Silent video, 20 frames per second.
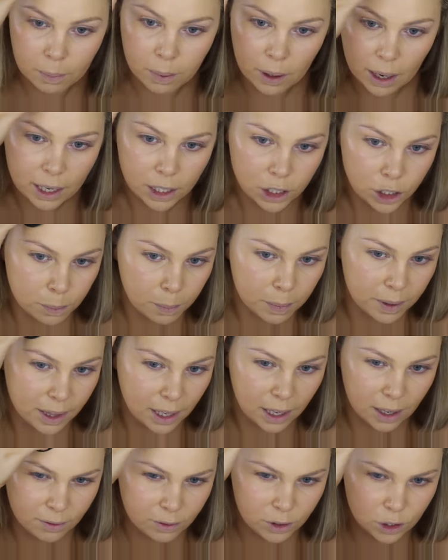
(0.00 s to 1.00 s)
brush, but
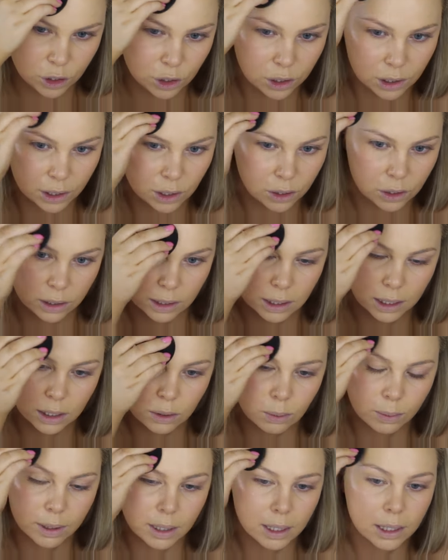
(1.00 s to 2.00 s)
then I've usually used
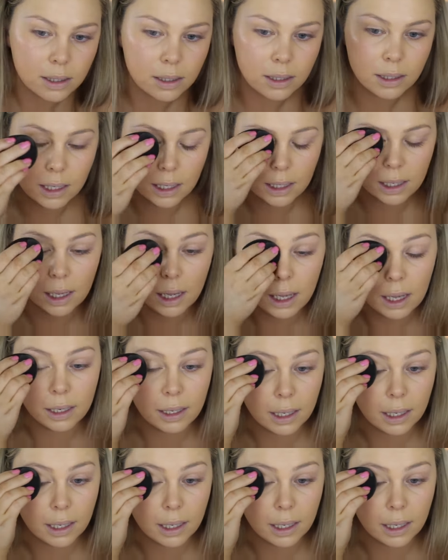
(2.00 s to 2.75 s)
this with concealer